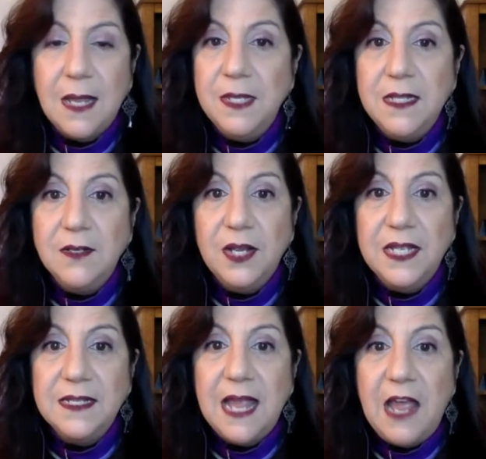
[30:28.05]
I mean,
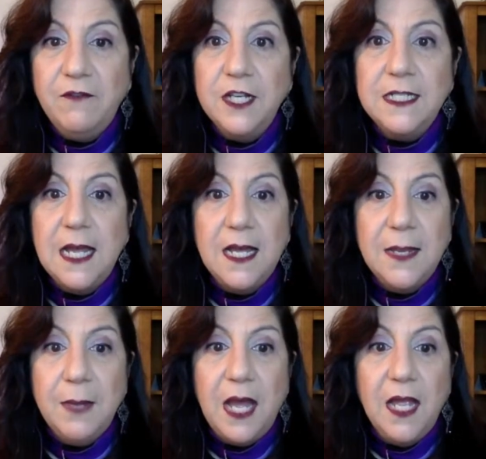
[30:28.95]
every
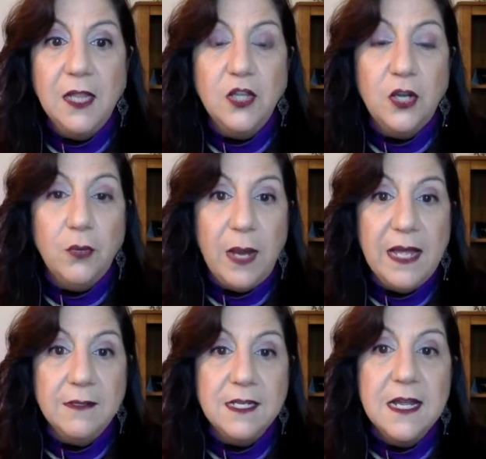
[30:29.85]
time I look
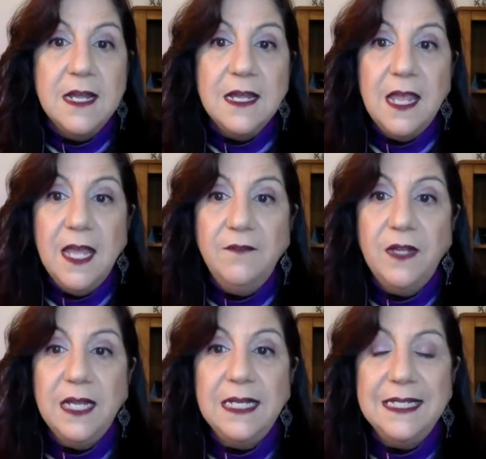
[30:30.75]
around,
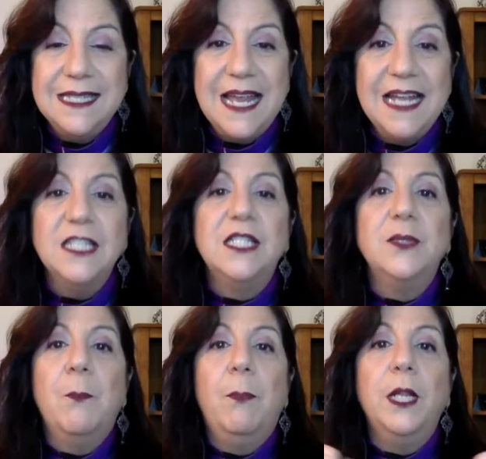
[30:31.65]
Canva is
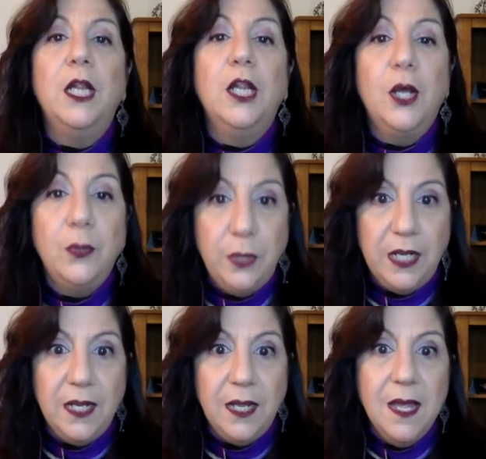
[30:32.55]

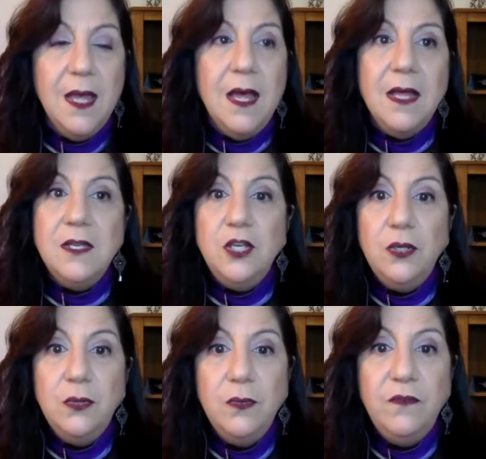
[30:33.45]
exploding
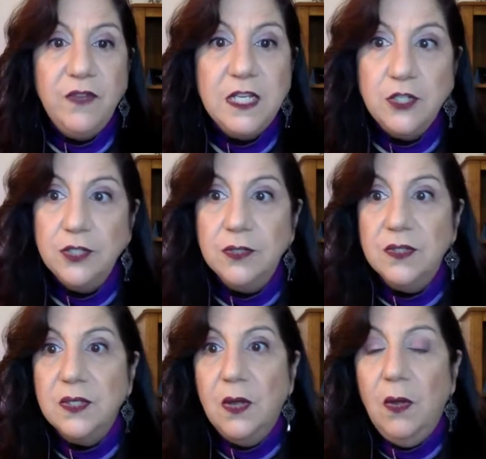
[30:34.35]
new
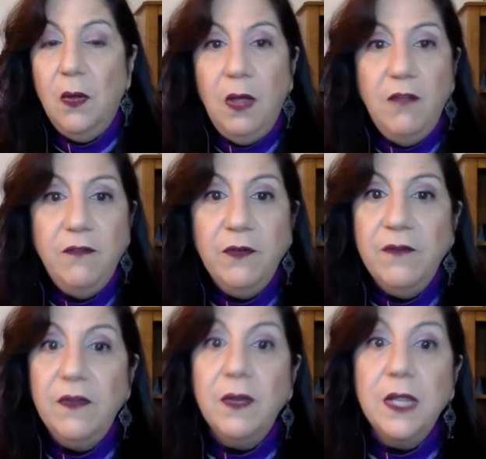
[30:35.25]
features, all for a
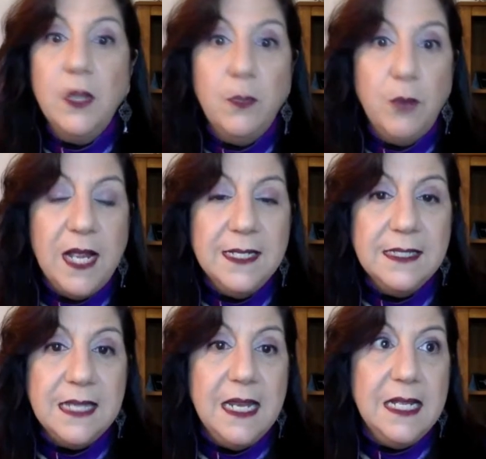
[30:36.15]
very low
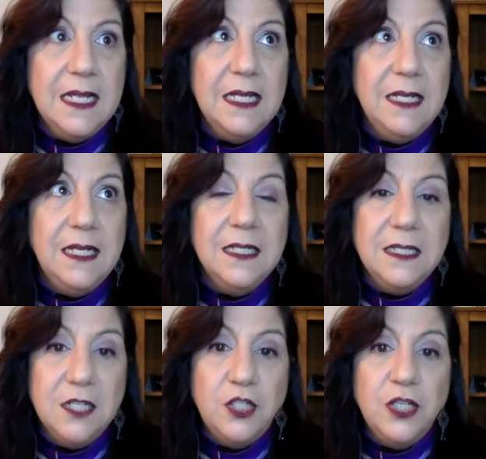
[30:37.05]
price. And in
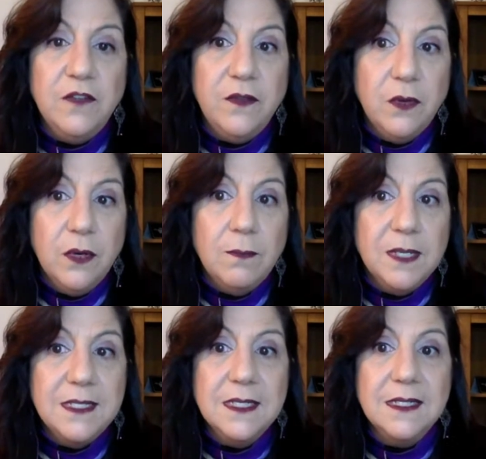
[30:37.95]
addition, if you're a
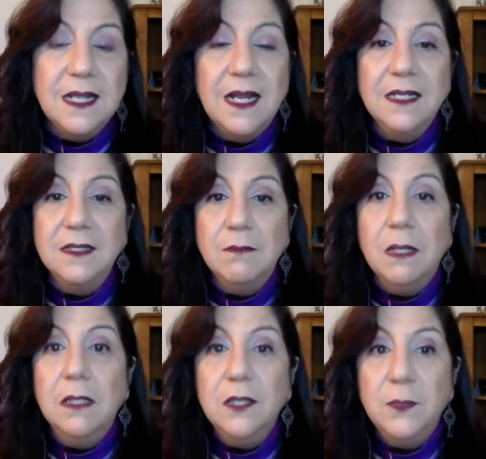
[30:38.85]
business that has
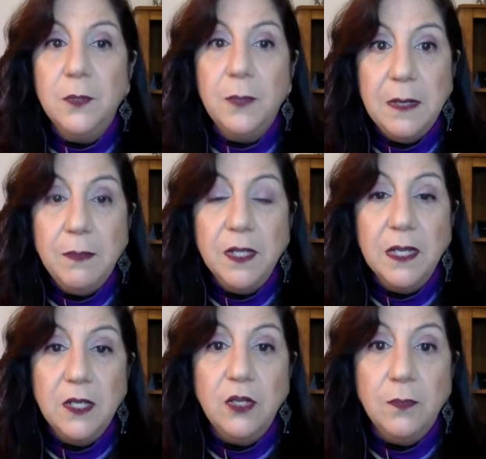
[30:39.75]
multiple people
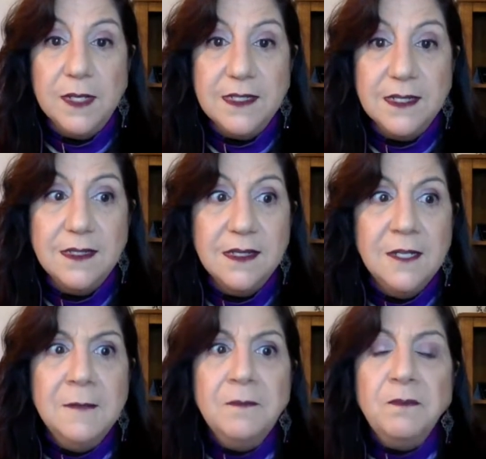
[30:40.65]
in your business,
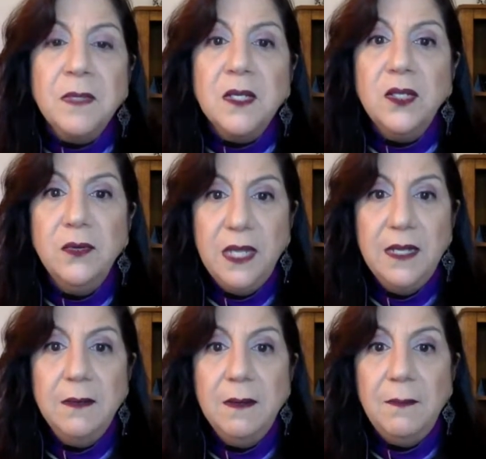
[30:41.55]
you
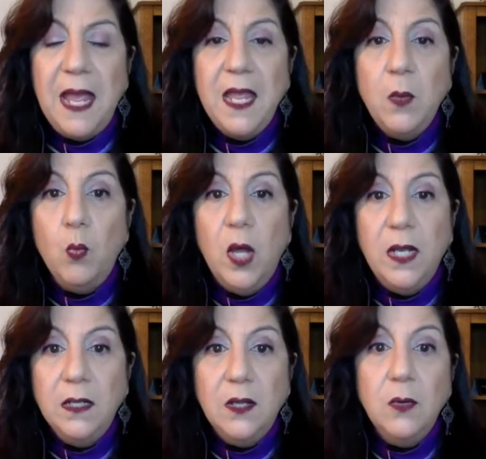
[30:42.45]
can pay
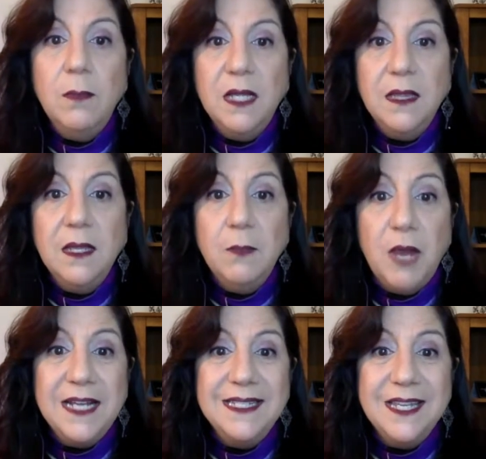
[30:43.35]
one low monthly
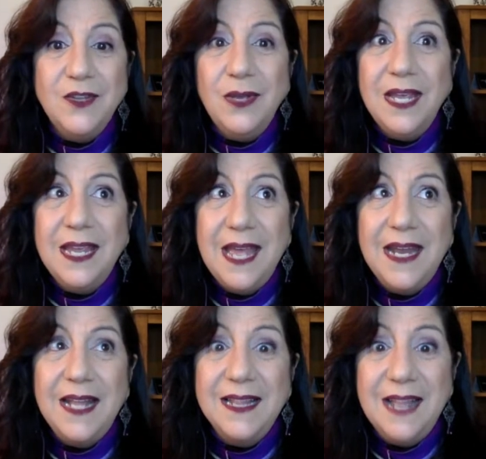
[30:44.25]
price and you can get,
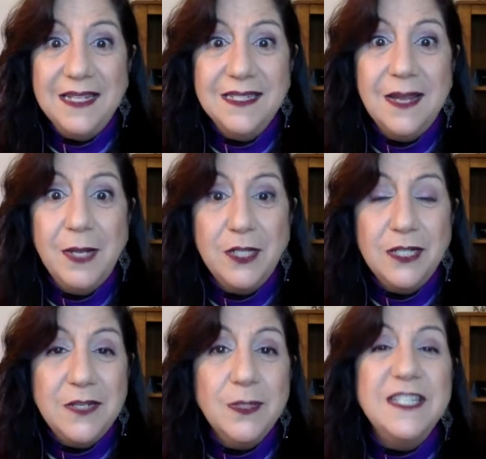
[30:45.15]
at last time I
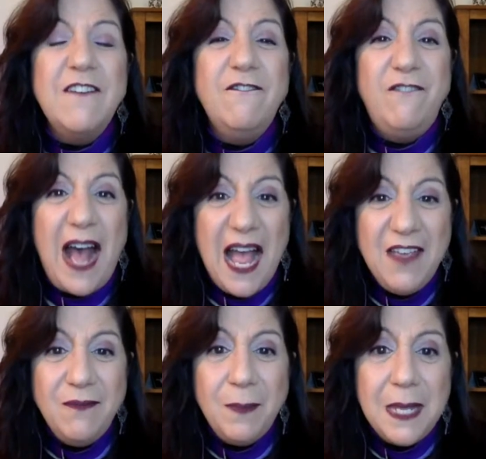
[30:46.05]
looked, it was
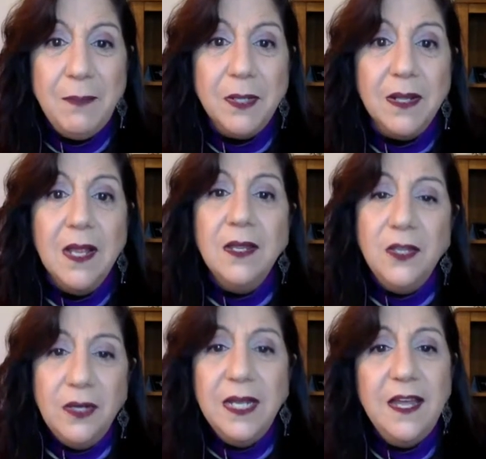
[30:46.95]
5 people.
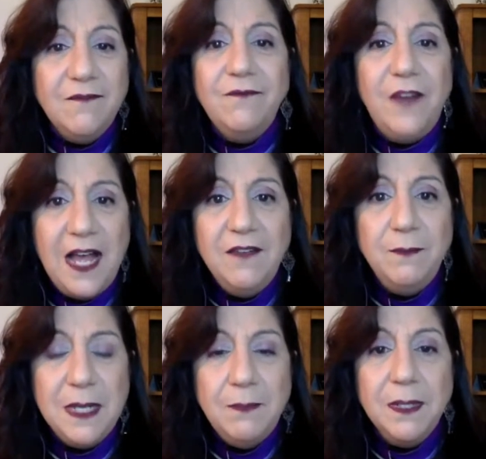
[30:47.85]
You can get 5
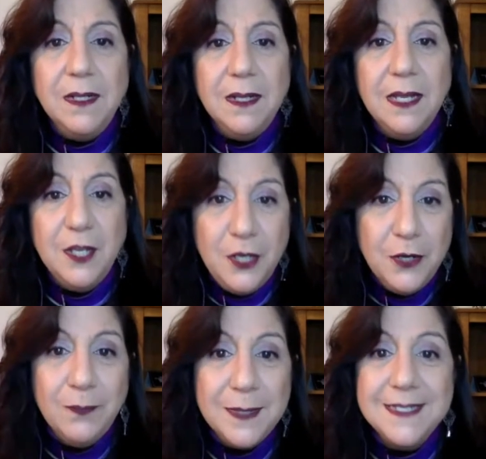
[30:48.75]
people in
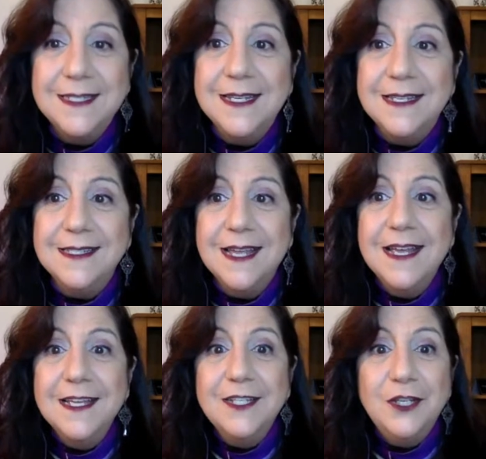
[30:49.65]
your business
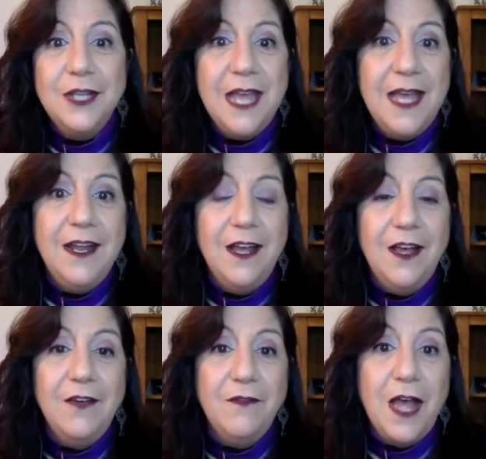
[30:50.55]
to get
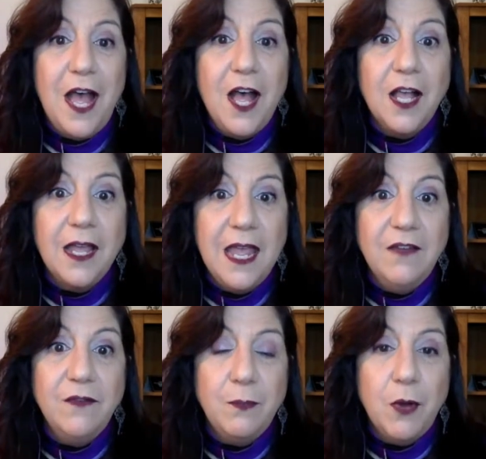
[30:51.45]
a
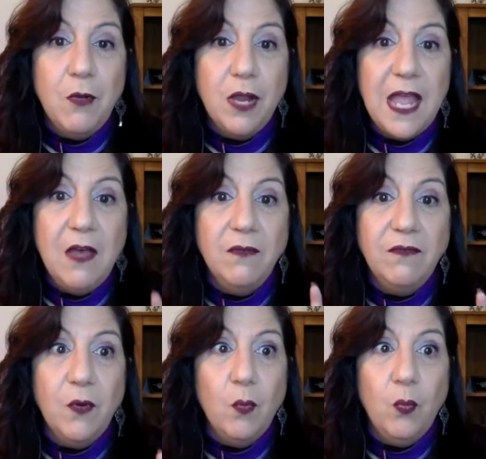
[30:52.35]
Canva Pro account
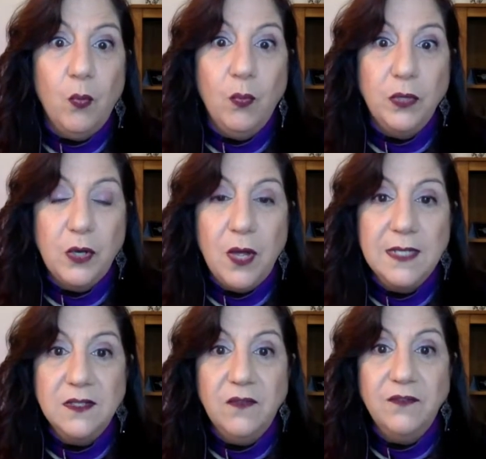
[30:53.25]
for the
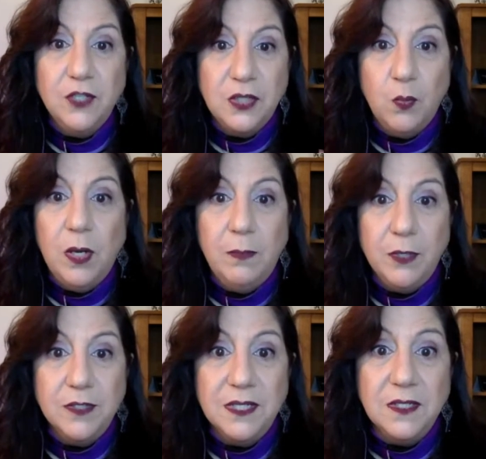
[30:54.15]
cost of just one
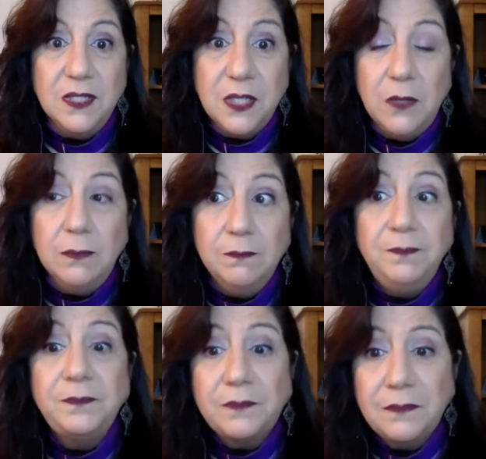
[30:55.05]
person. So
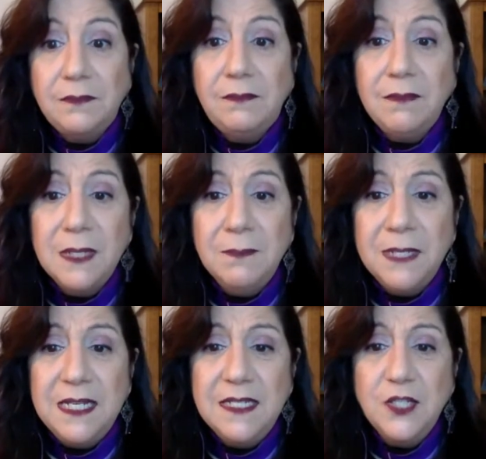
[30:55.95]

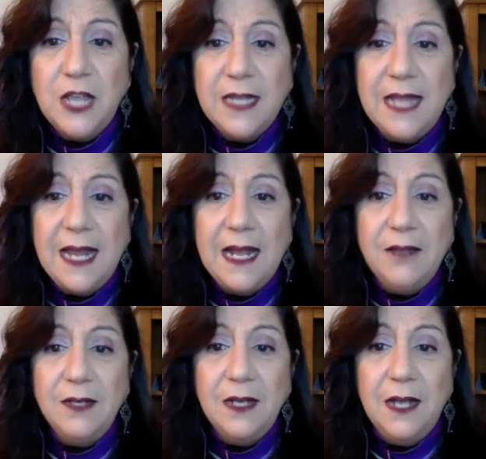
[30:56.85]
please check that out.